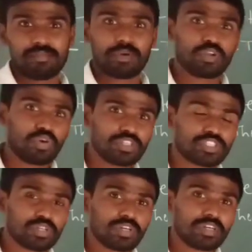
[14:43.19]

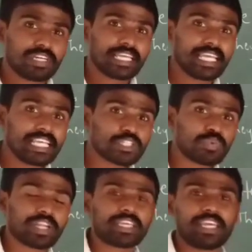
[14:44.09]
Manoj is
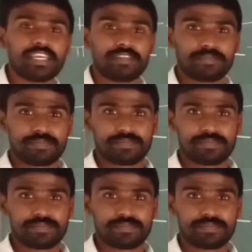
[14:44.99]
working.